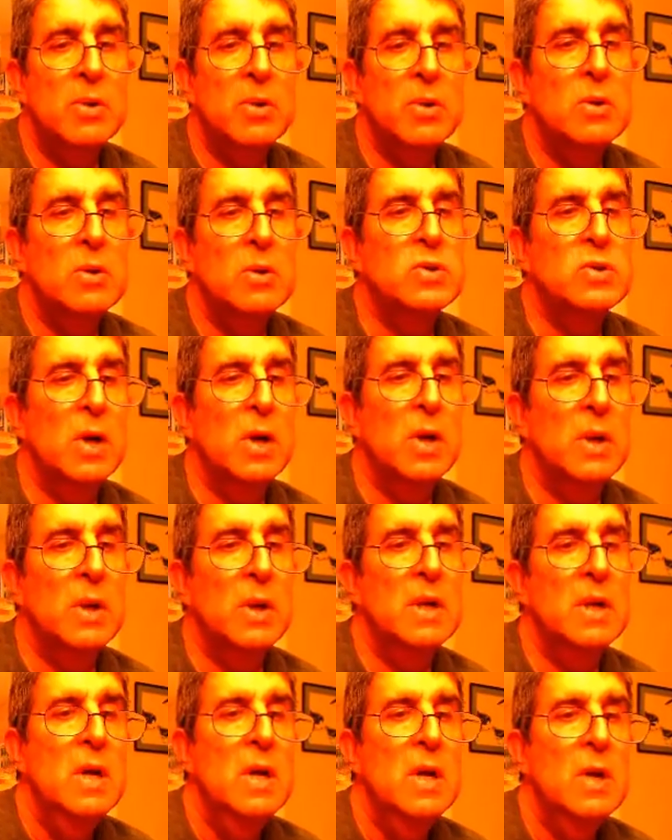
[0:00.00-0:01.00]
of
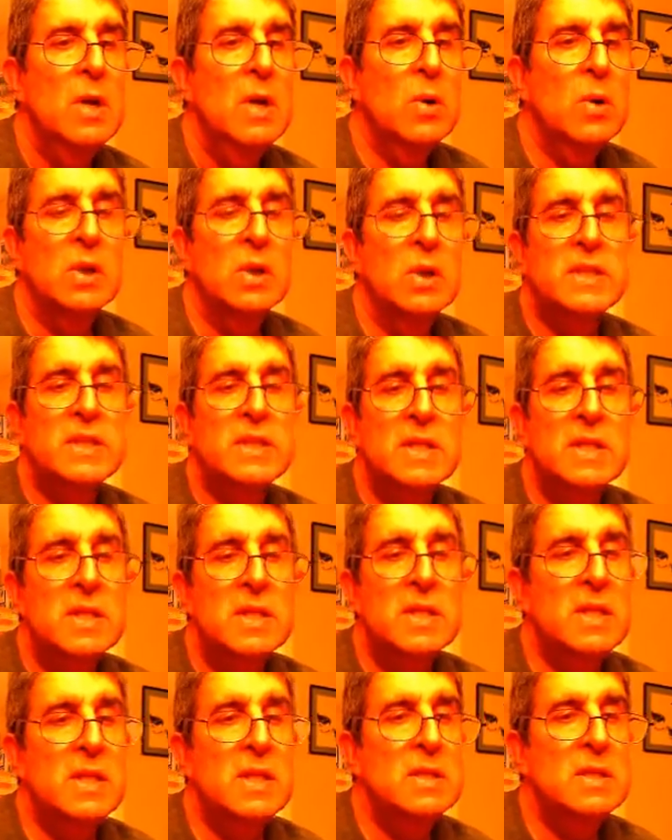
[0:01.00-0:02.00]
protozoan called
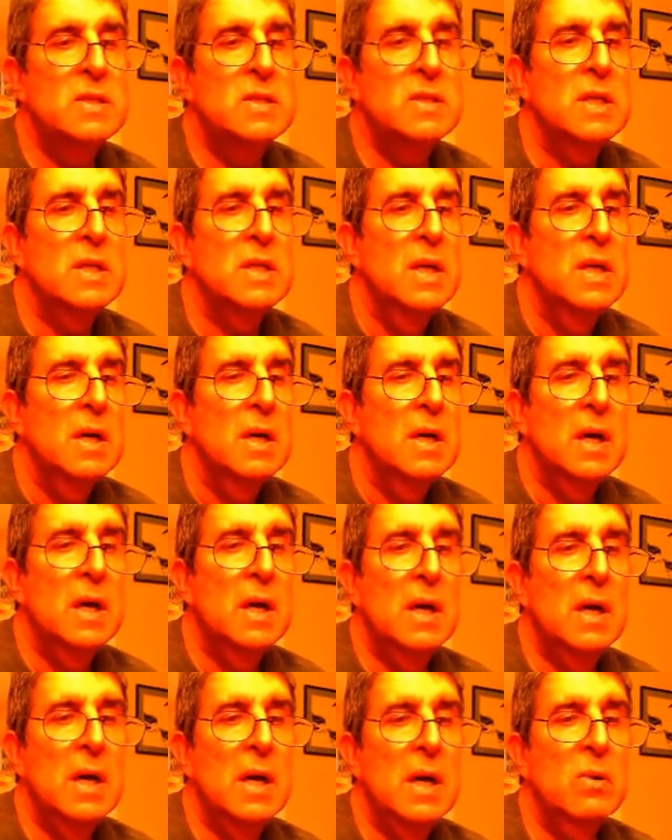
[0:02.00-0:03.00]
tintinids,
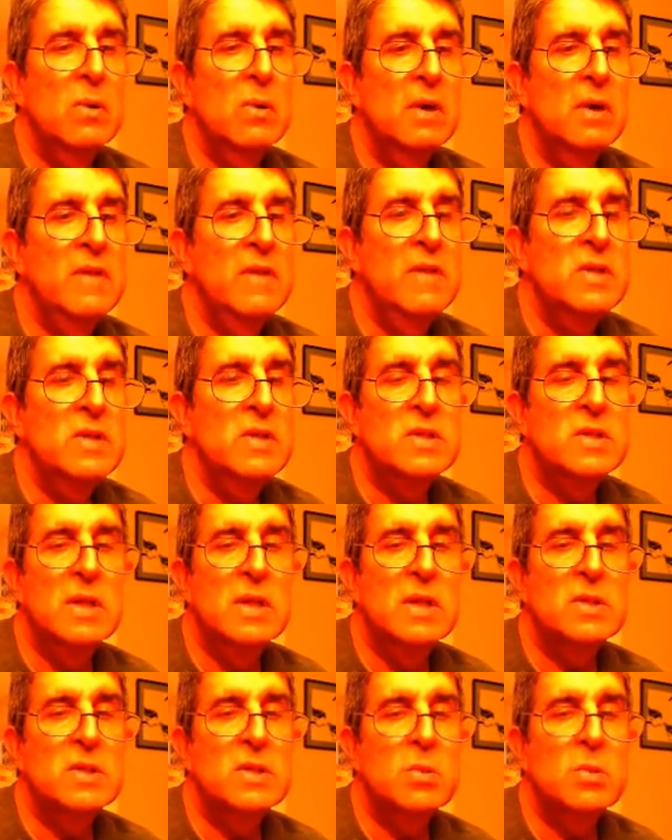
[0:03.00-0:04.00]
and all of these
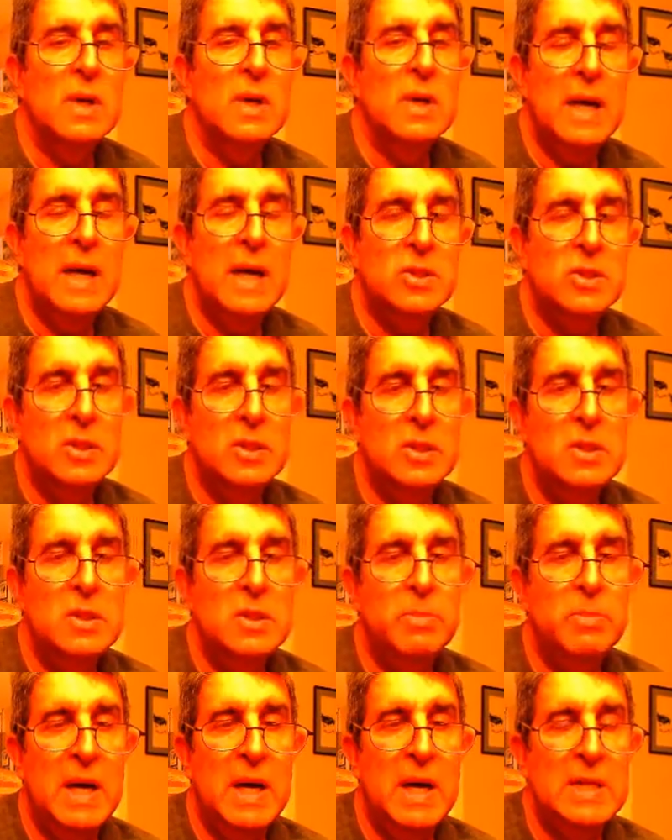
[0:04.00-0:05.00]
things will actually
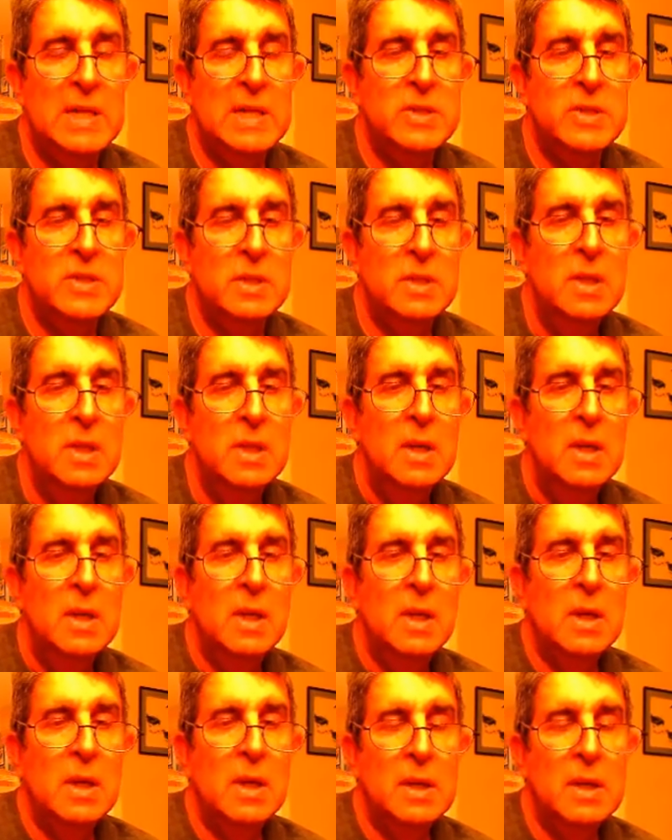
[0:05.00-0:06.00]
deposit
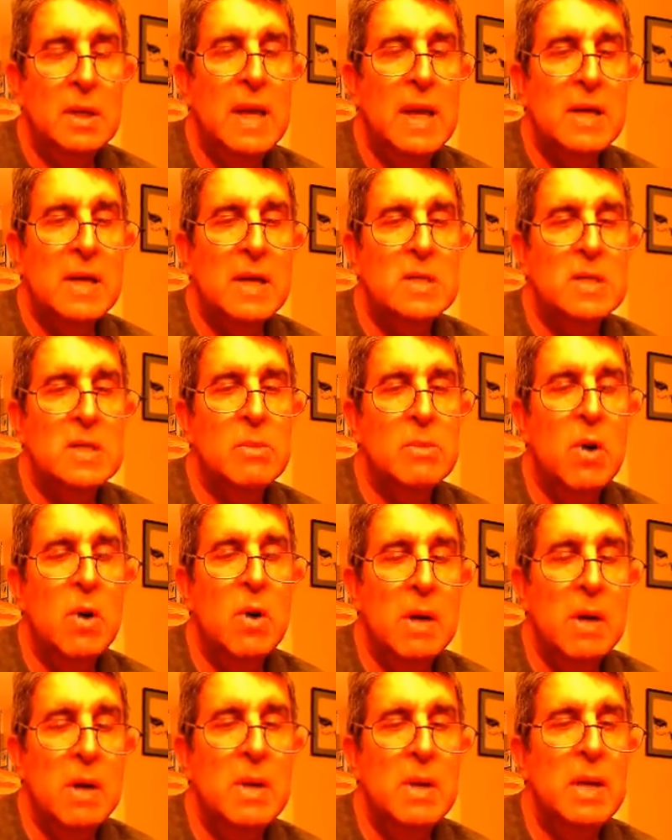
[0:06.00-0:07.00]
calcium
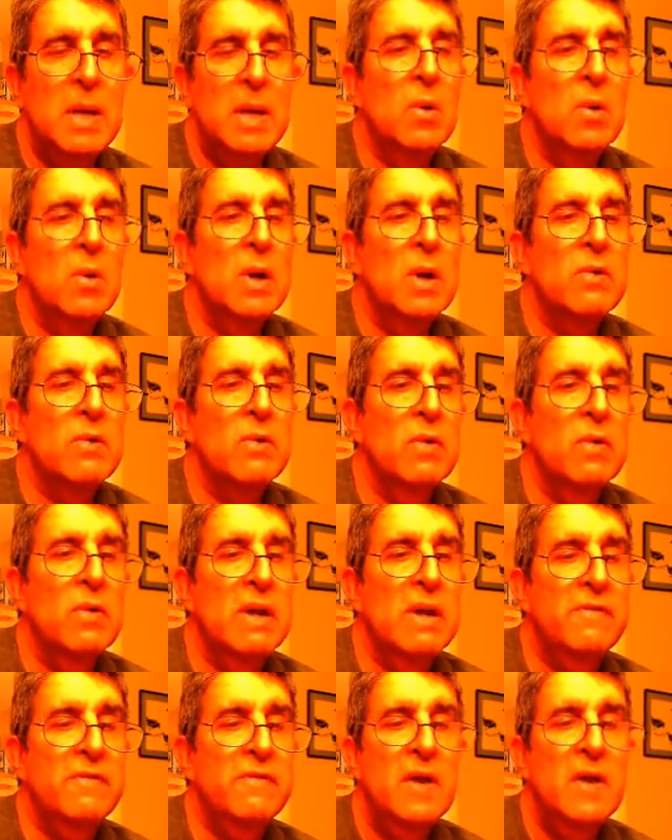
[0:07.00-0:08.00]
carbonate on a
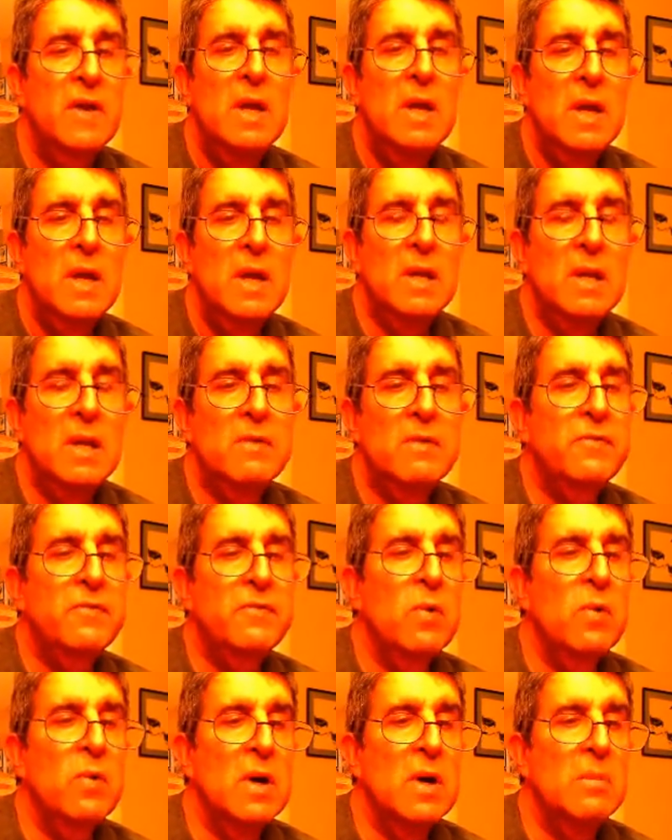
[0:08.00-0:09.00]
reef in the
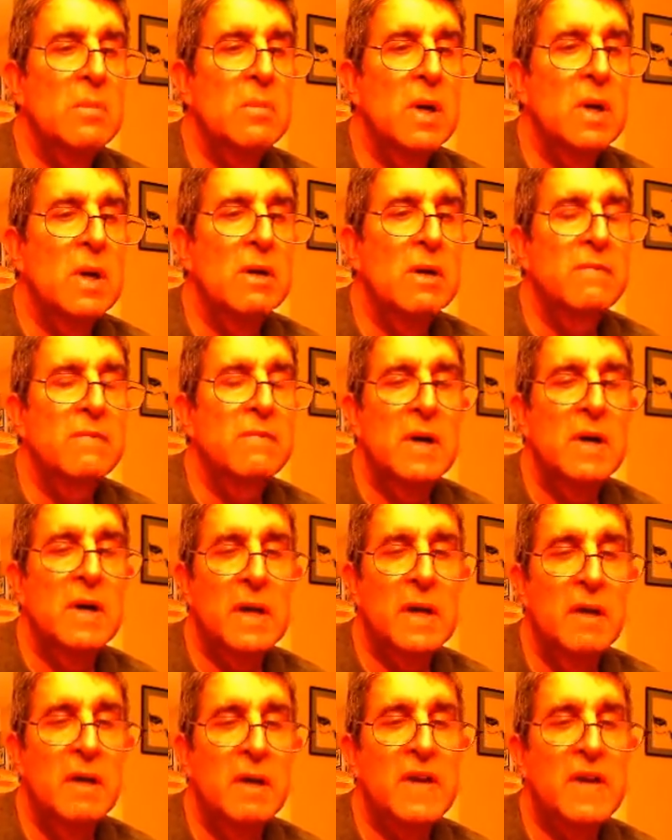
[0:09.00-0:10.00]
form
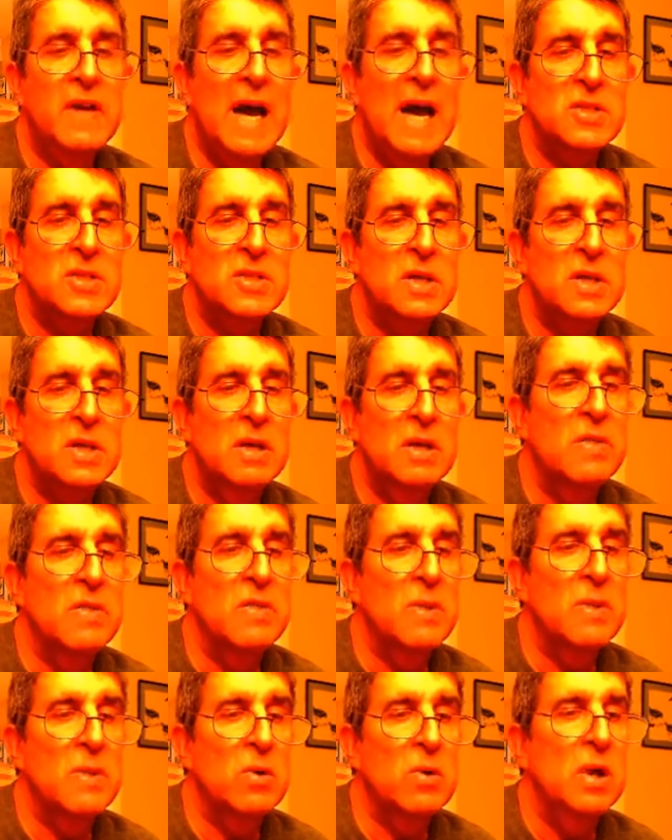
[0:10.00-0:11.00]
of calcite,
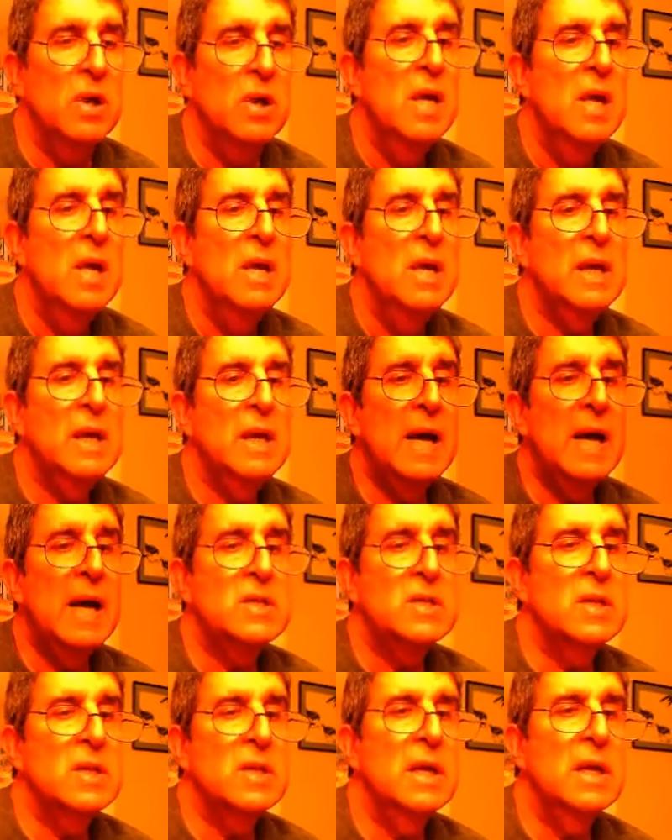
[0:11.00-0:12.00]
of the mineral
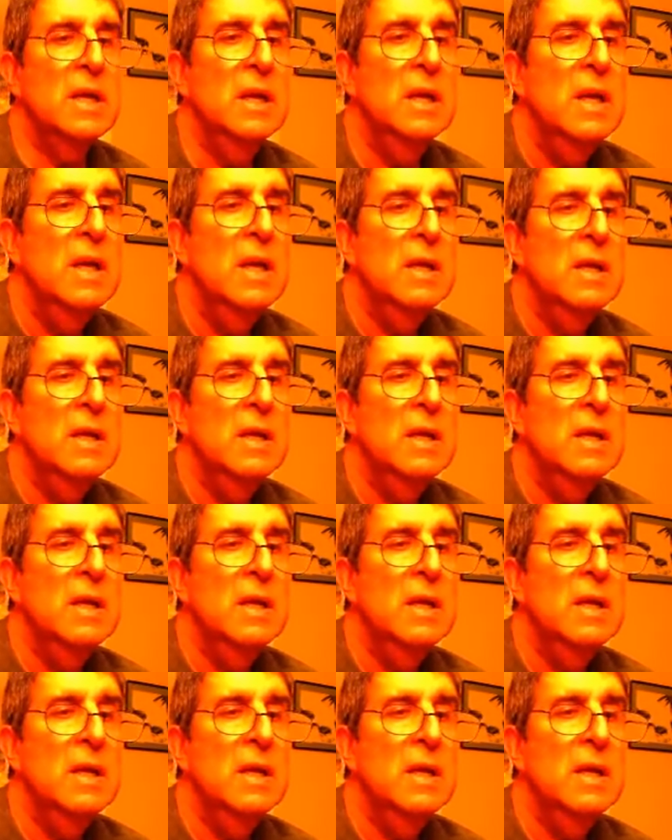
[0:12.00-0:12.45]
calcite.